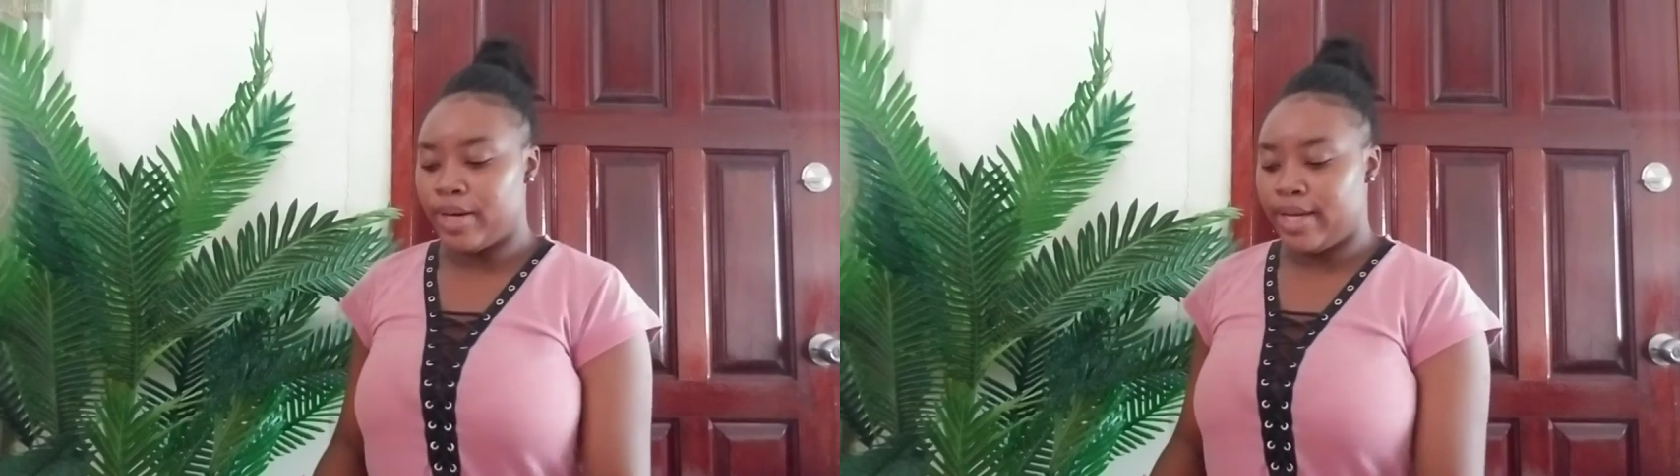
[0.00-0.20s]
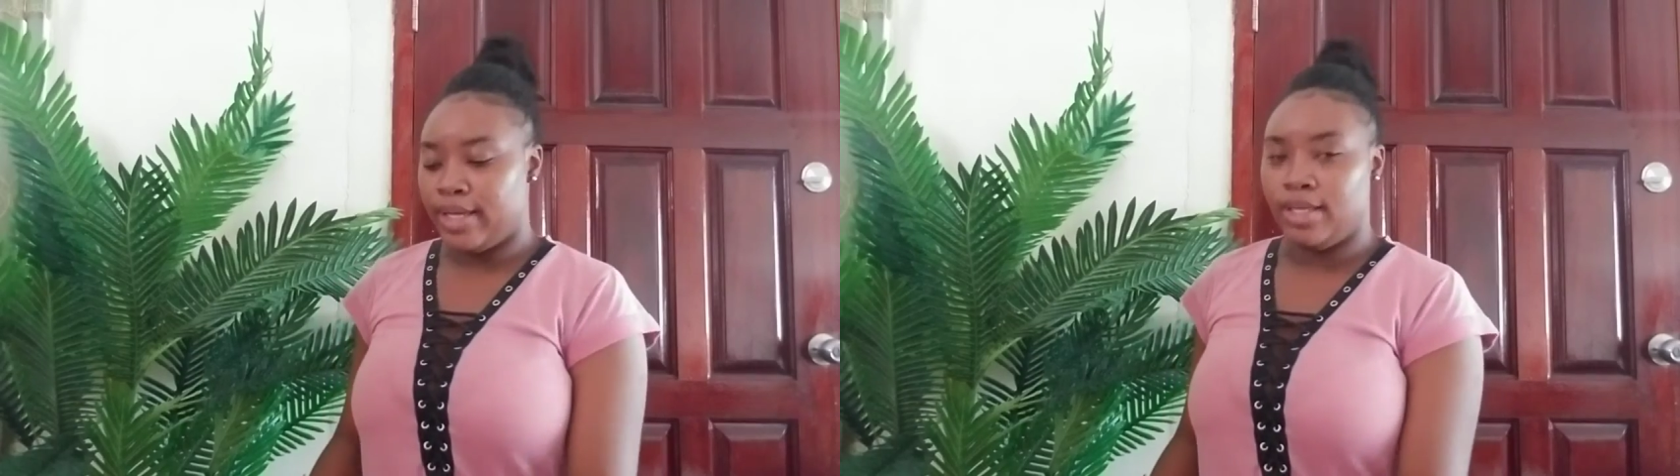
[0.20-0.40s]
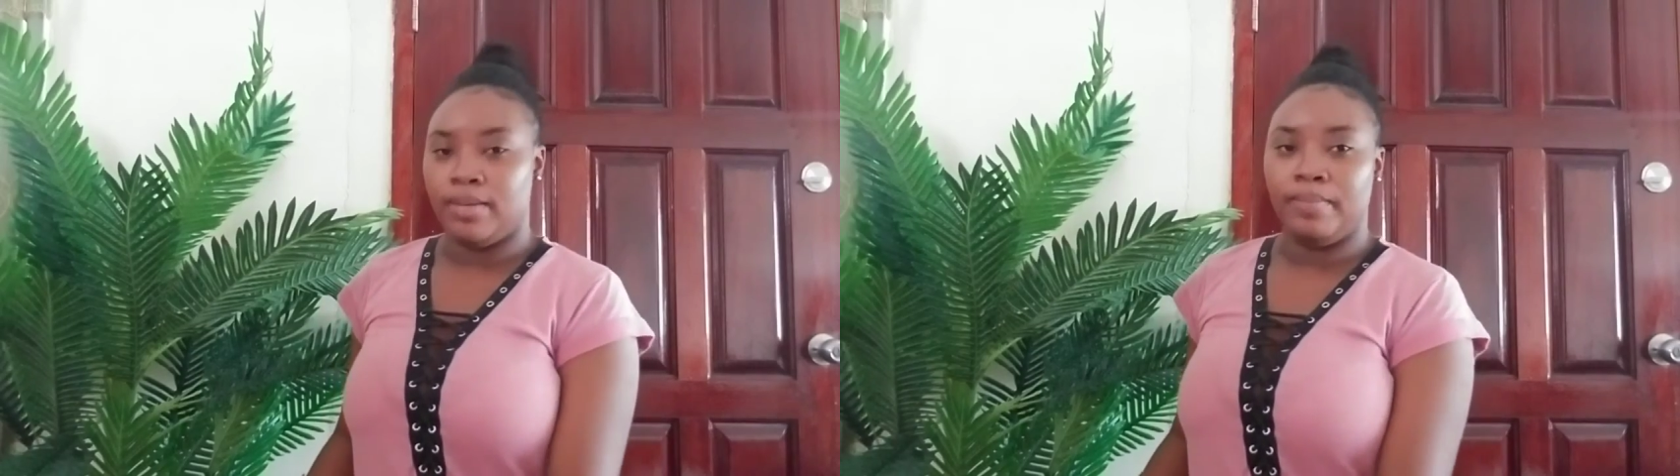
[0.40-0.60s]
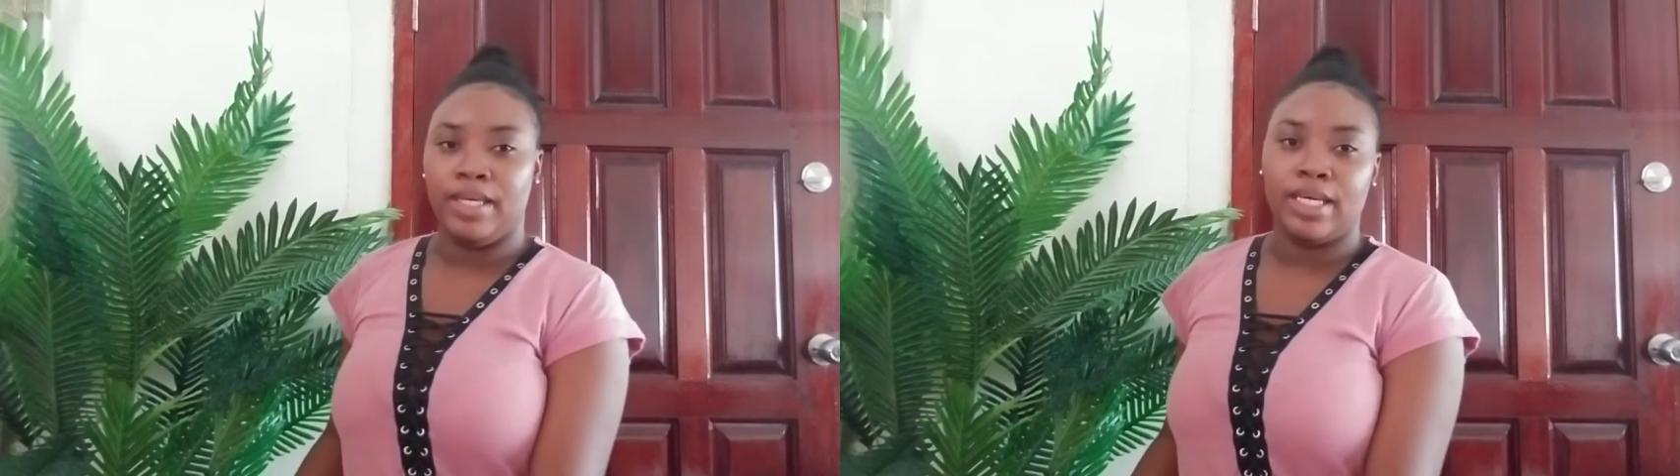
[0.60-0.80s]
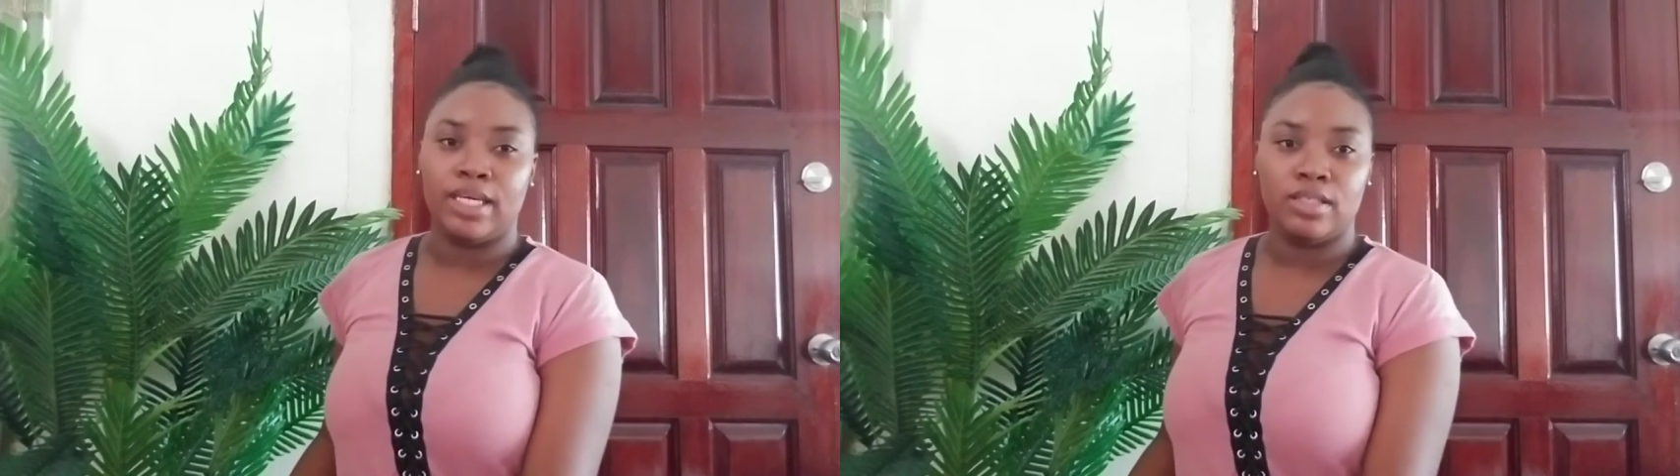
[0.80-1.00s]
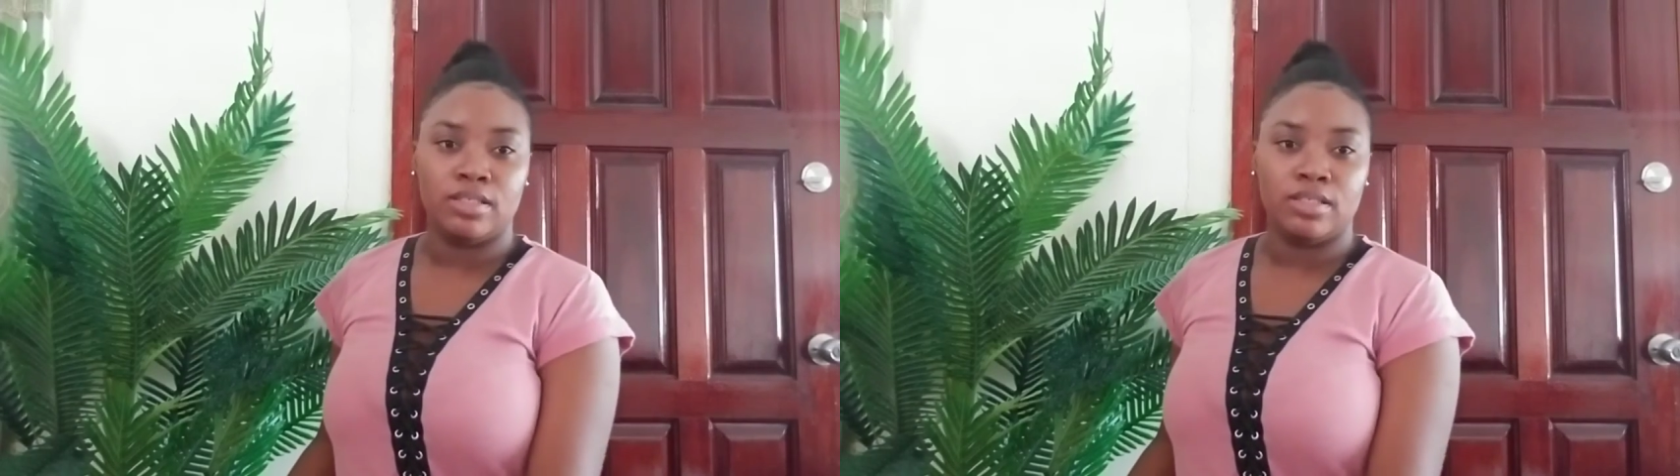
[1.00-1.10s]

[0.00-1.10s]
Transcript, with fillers: by making the